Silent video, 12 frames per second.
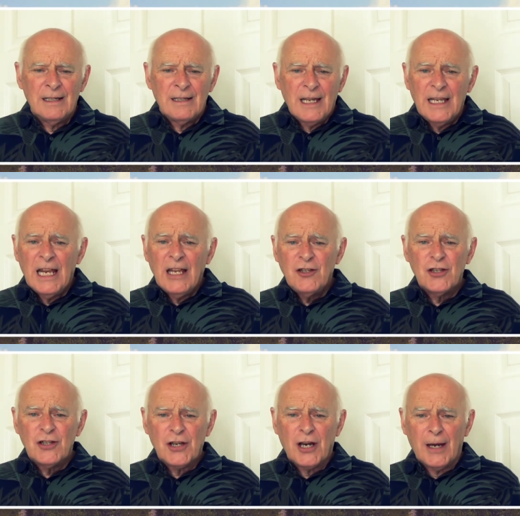In ancient
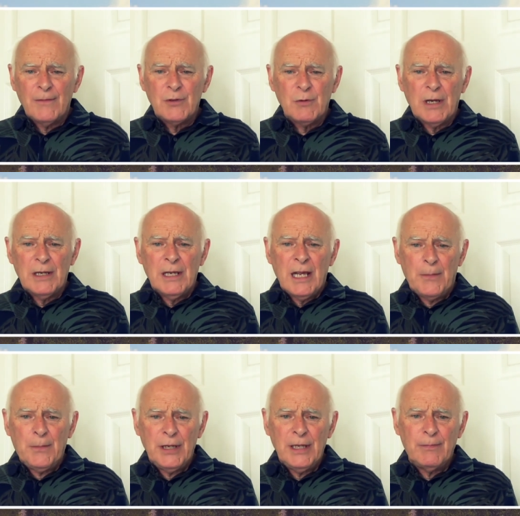times, when a
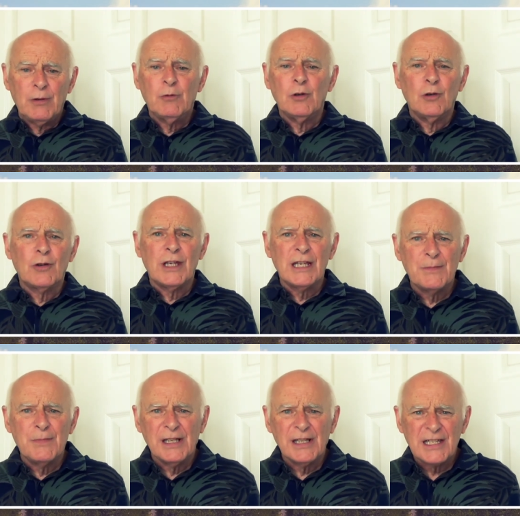people were looking to
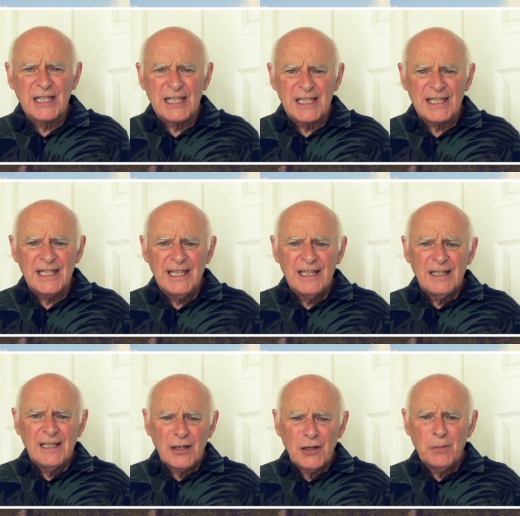build a city,
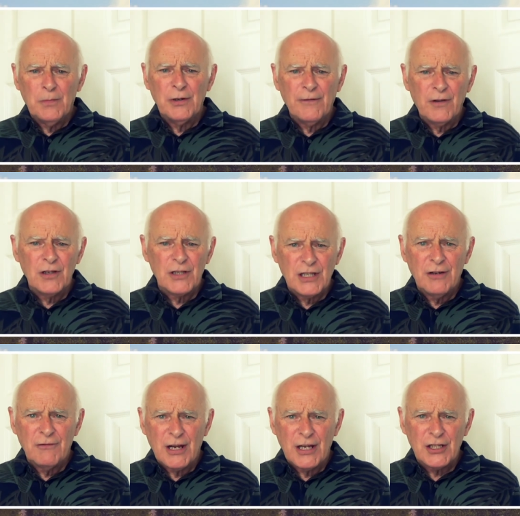a number of
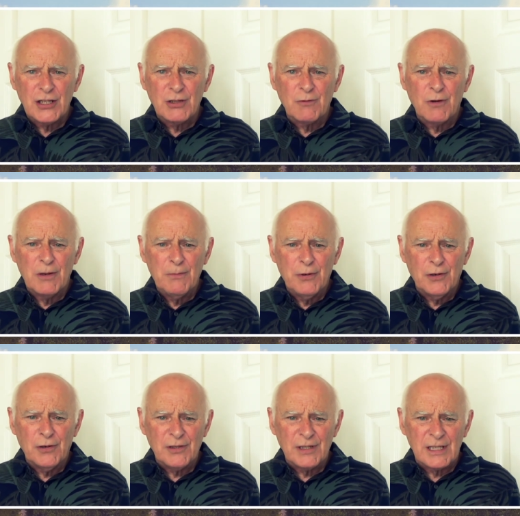considerations were
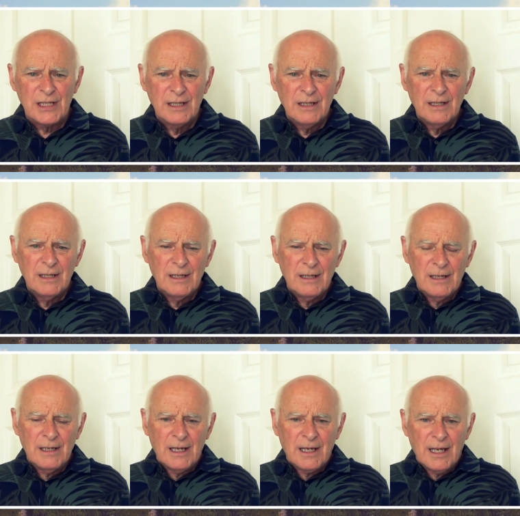important.
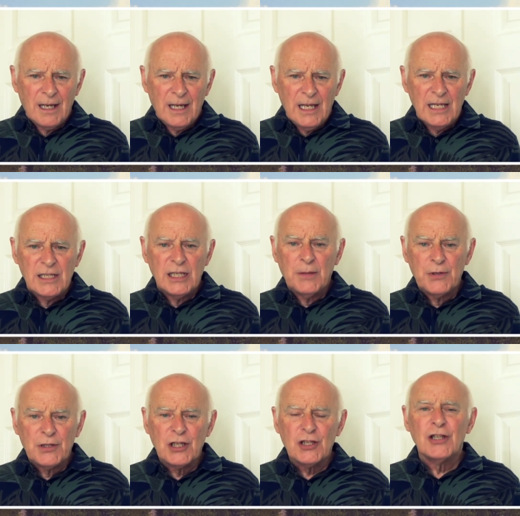Is it a
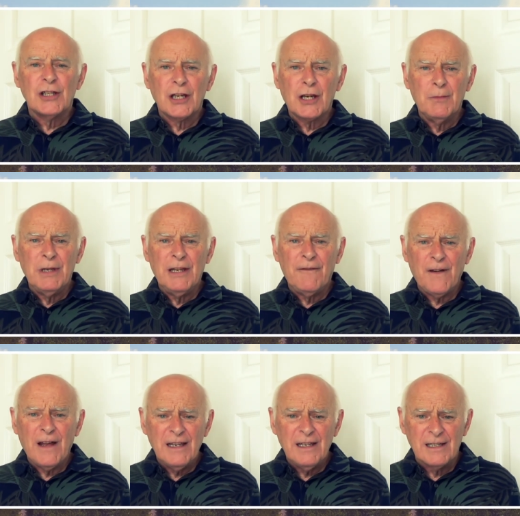position that can be
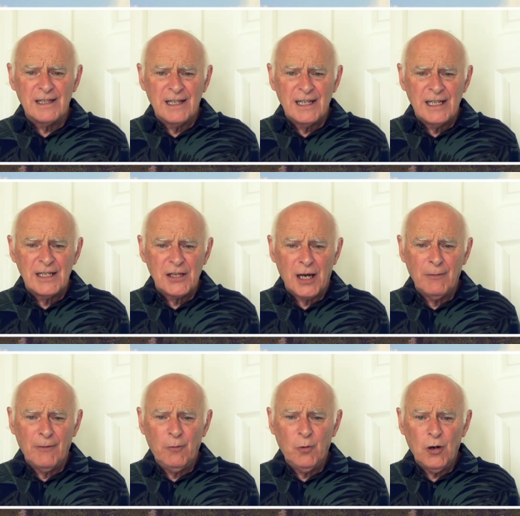defended in time
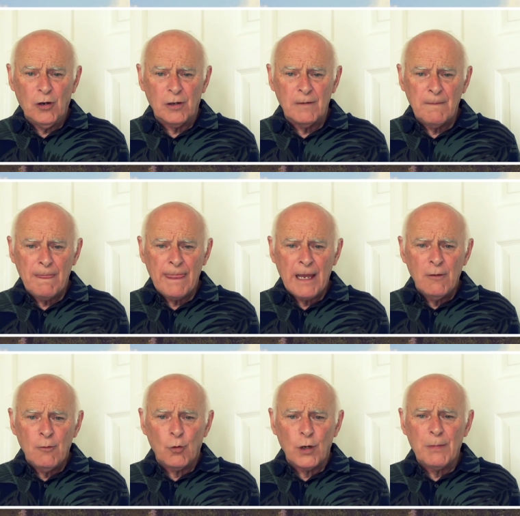of war?
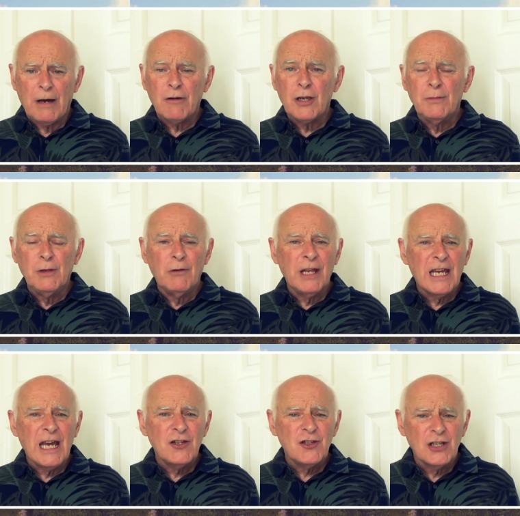What about
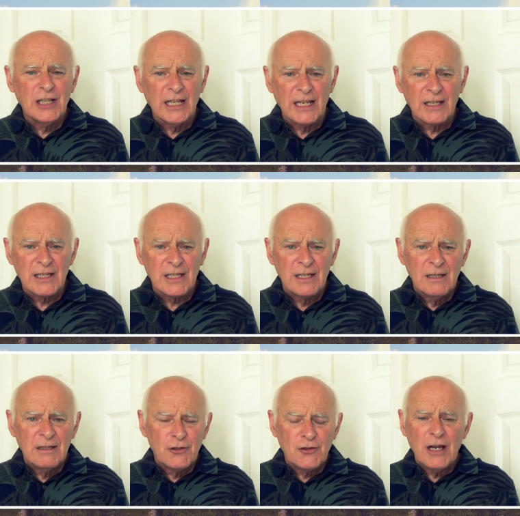communication links,
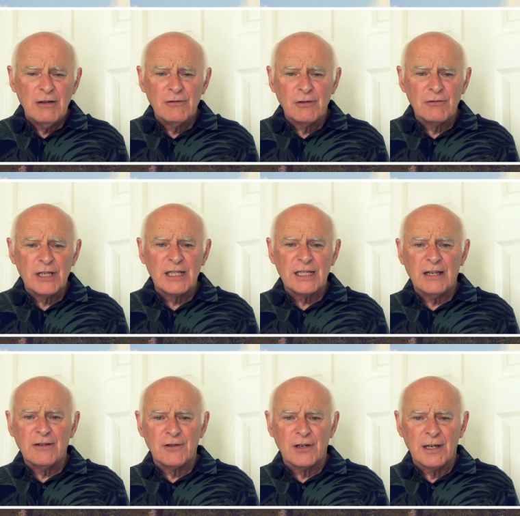trade routes,
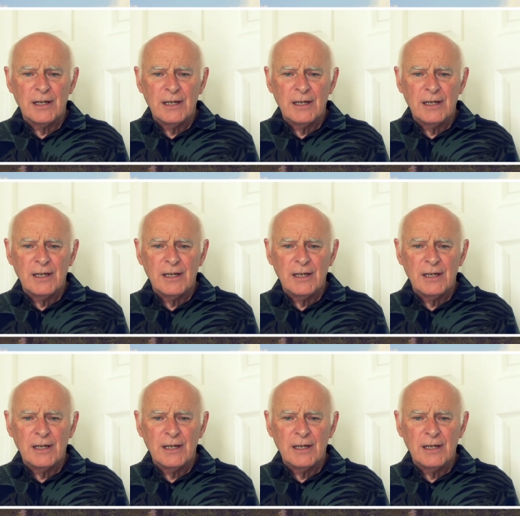etc.?